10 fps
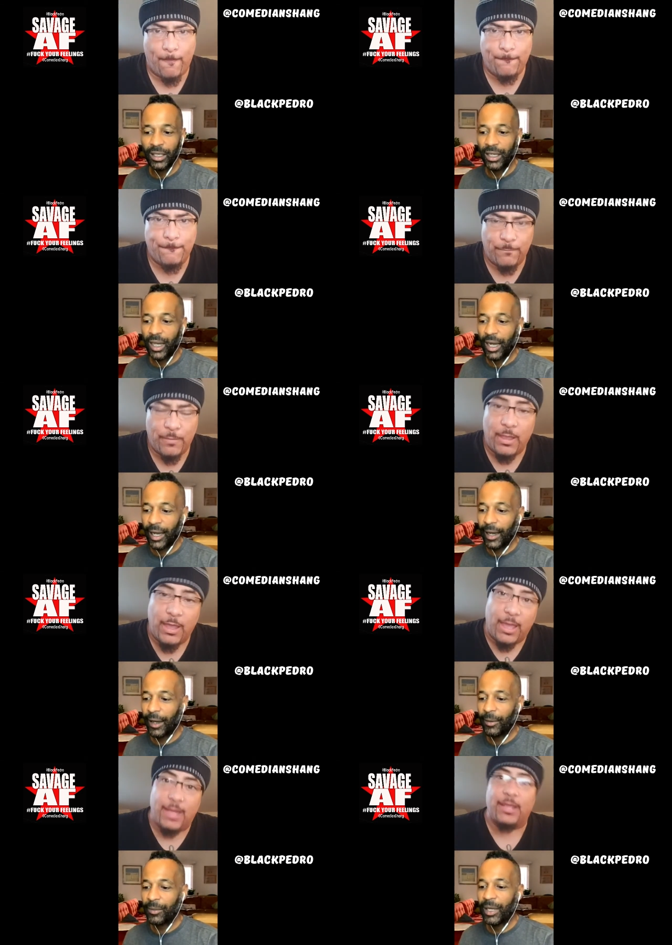
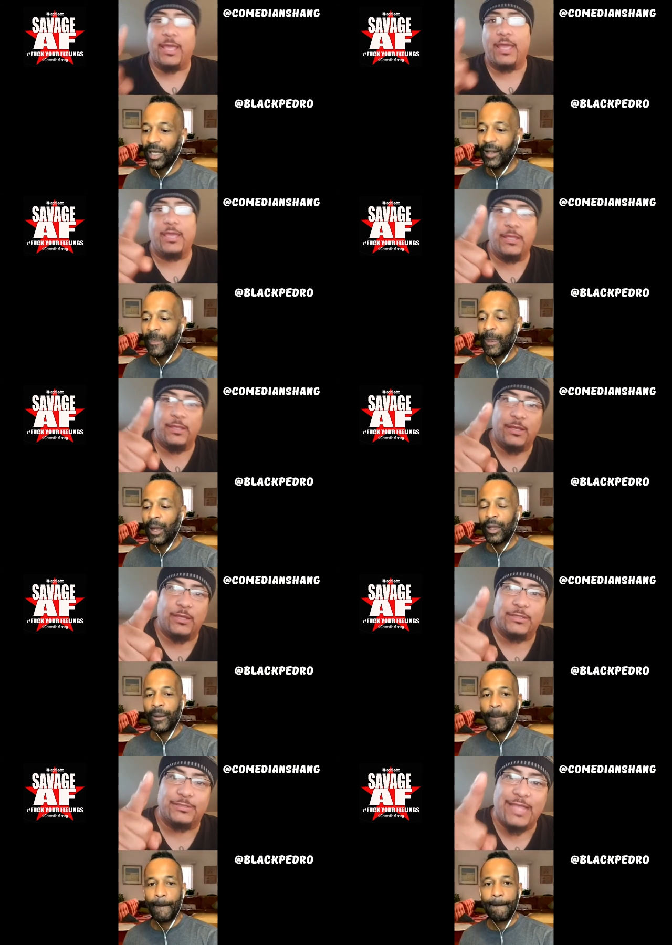Speaker 1: And hey,
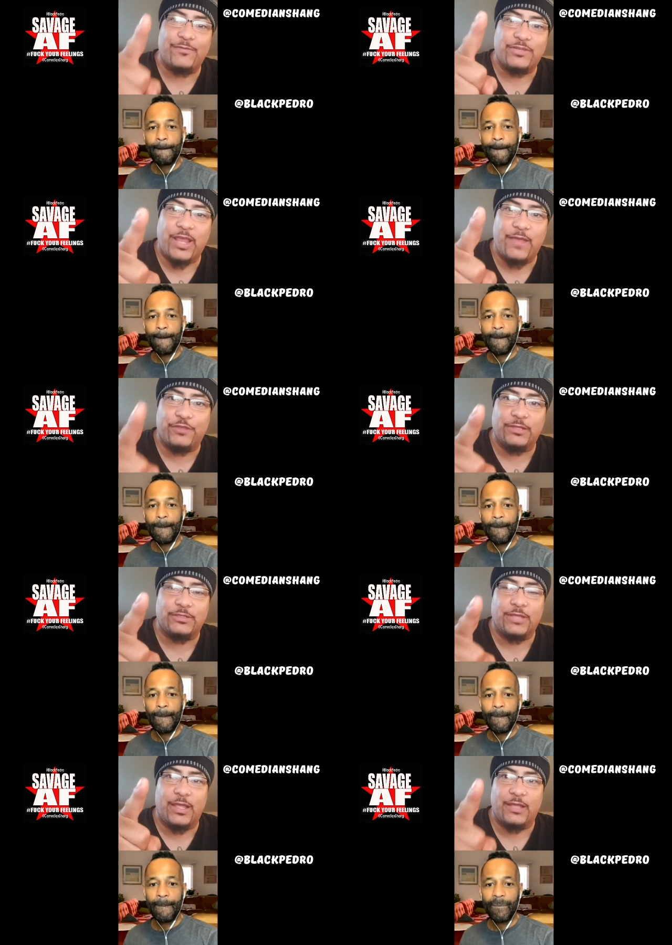the Savage AF
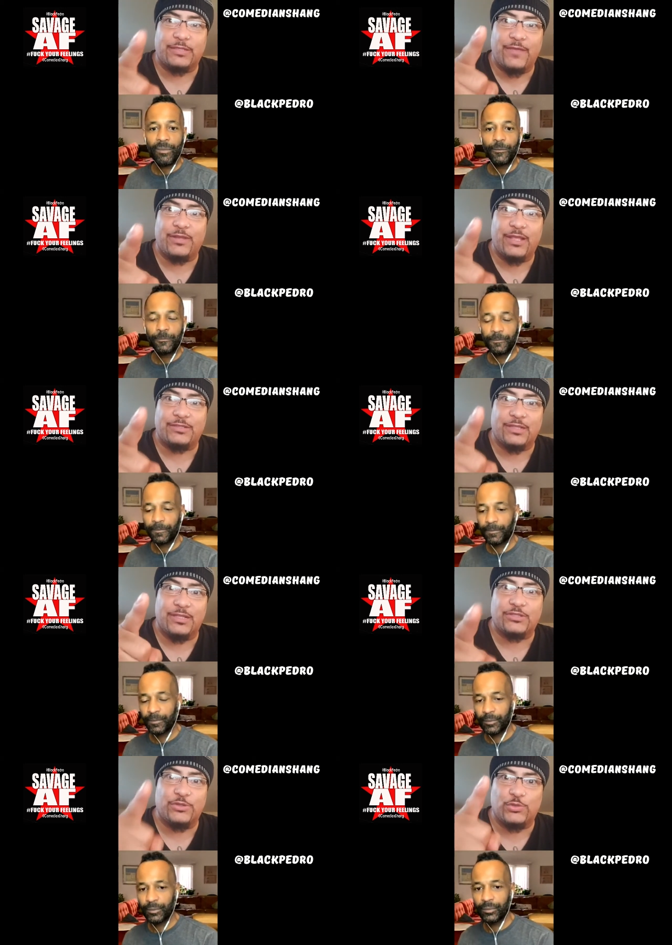
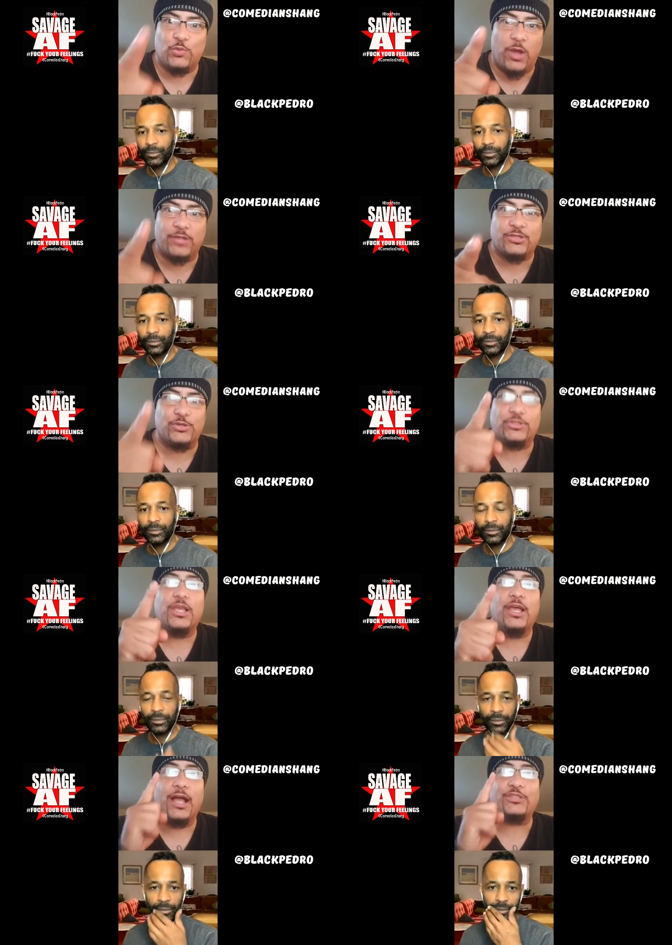listeners and watchers,
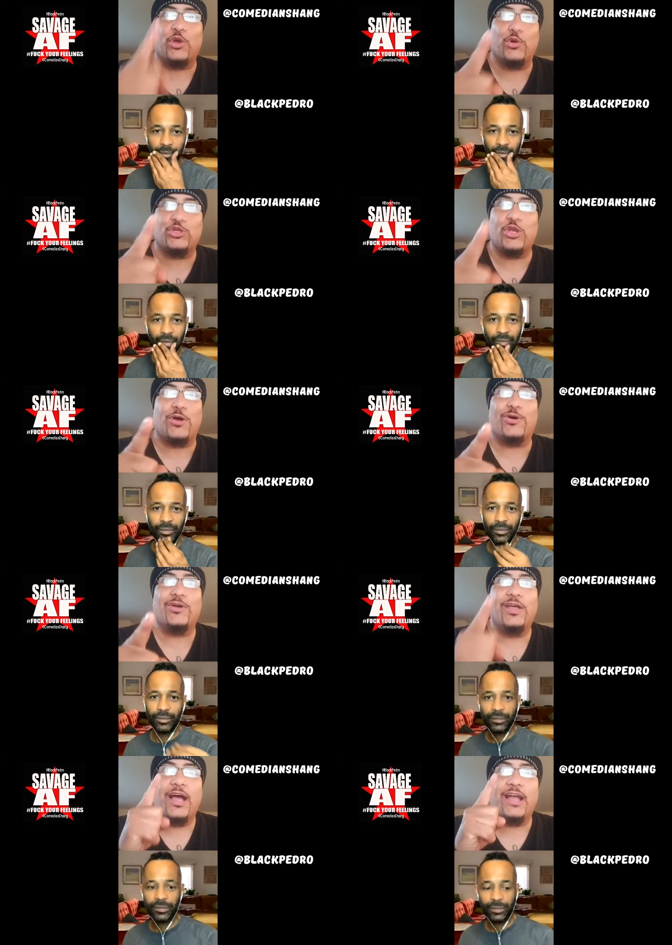I told y'all.
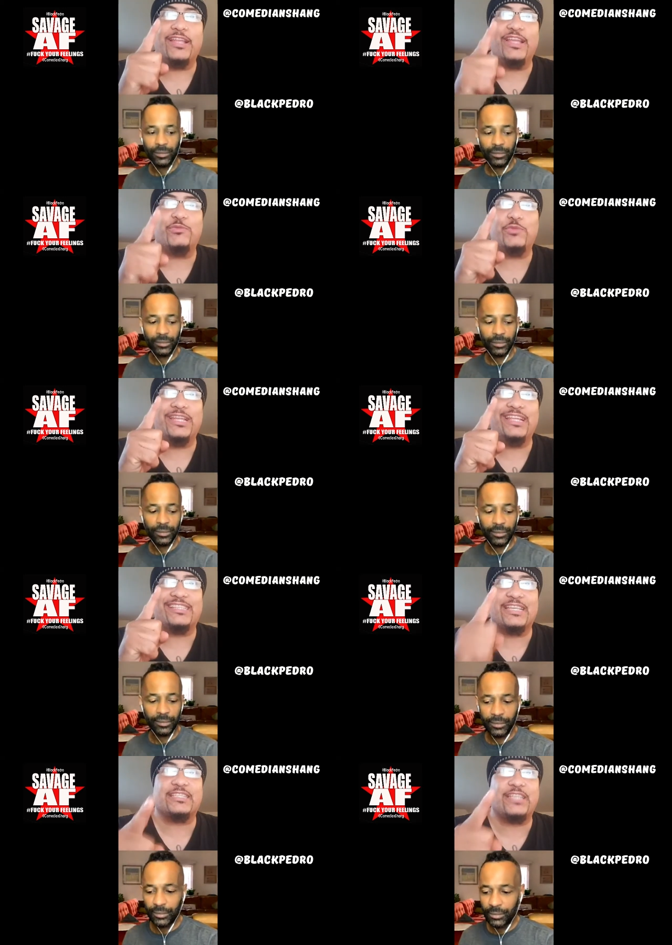We need
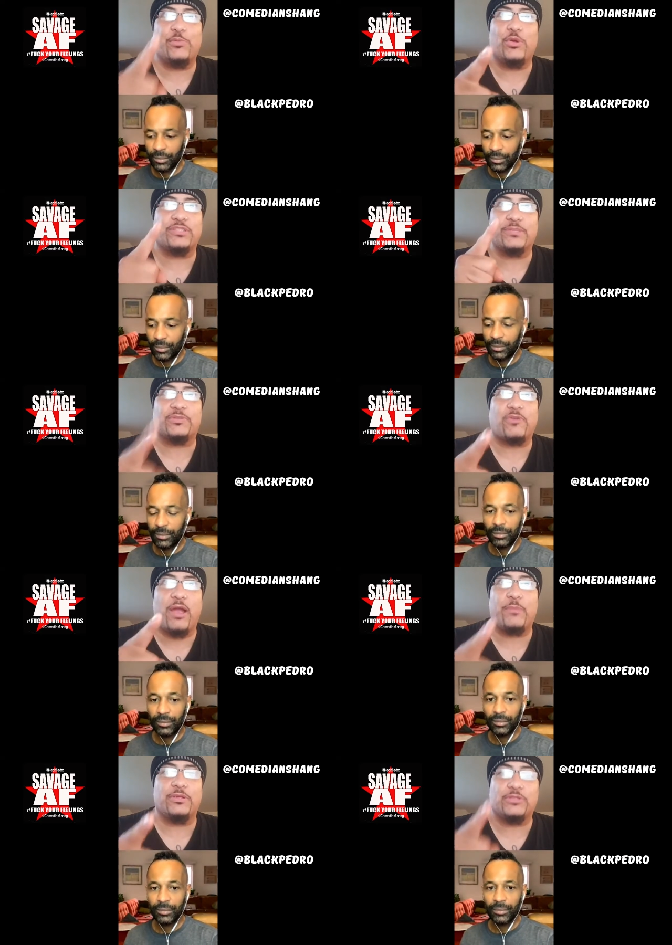16 more
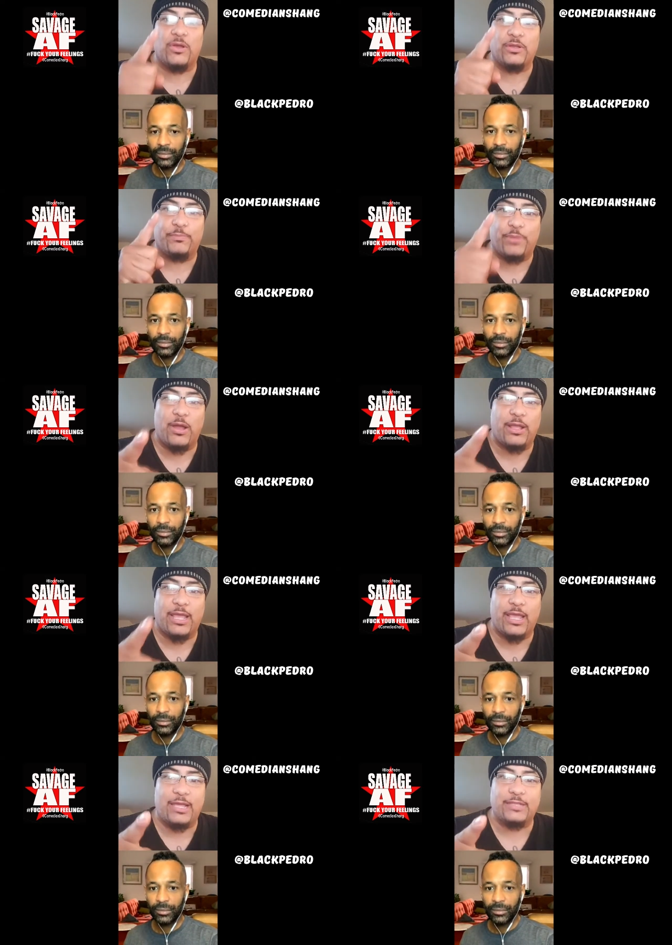subscribers on the
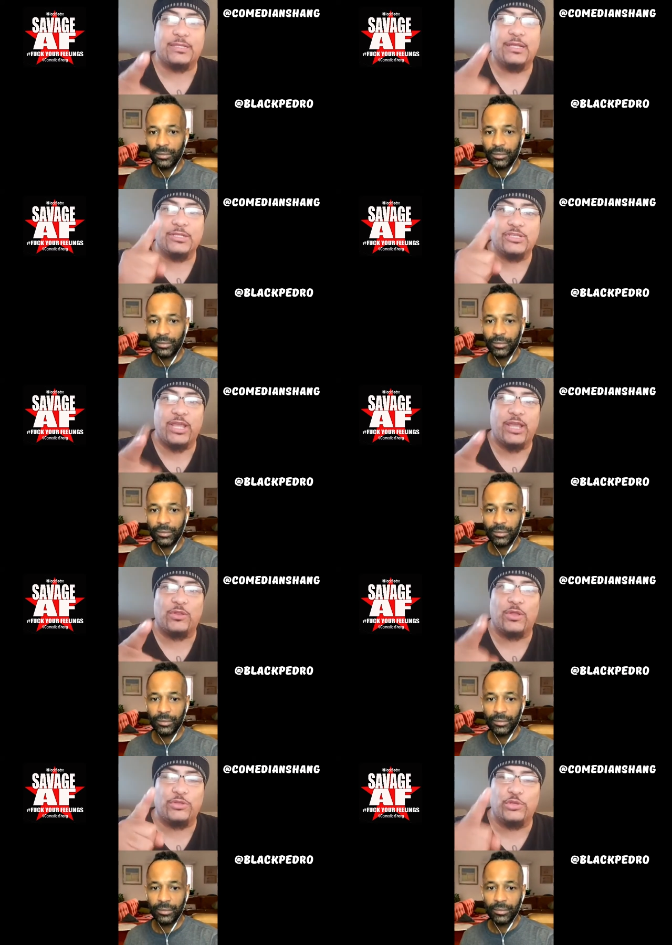podcast
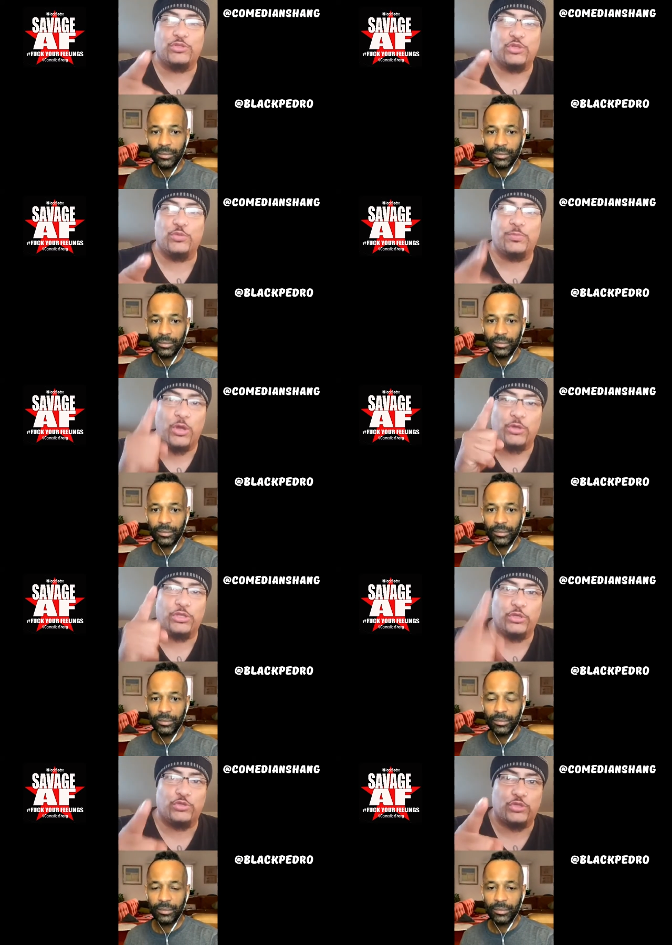channel on YouTube. Go to
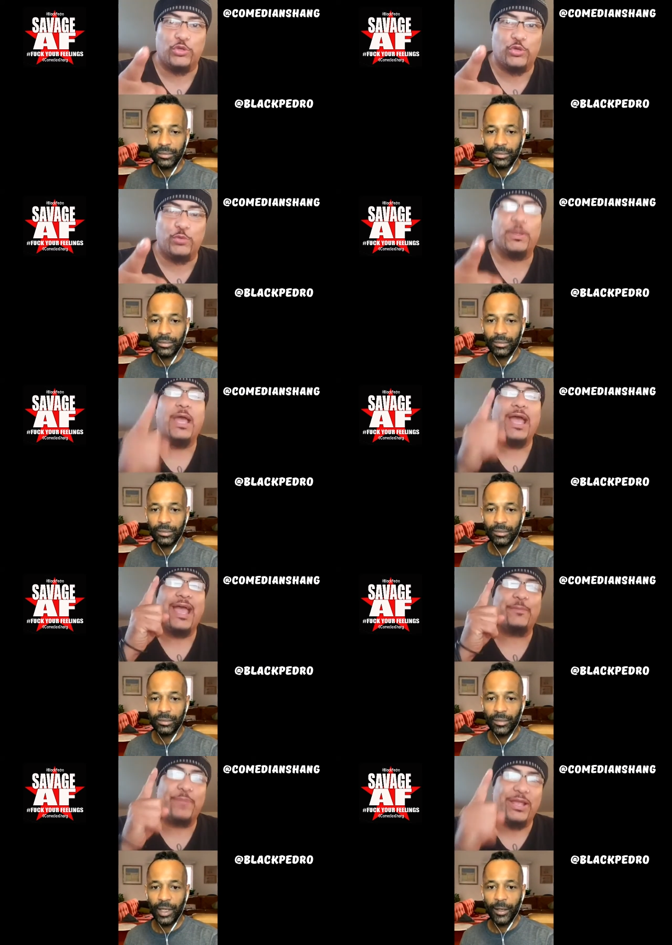YouTube
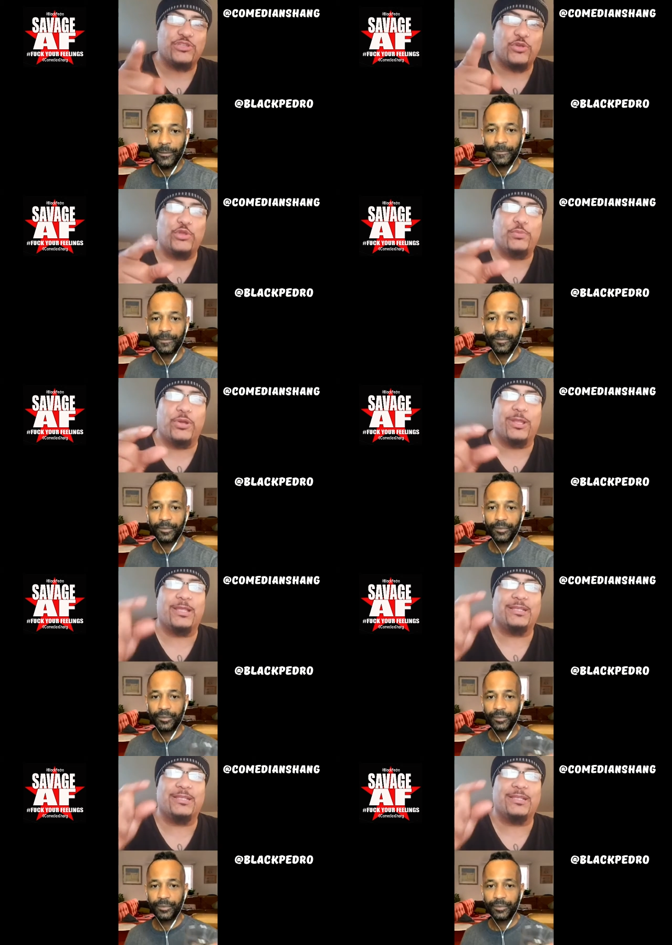and make sure you put in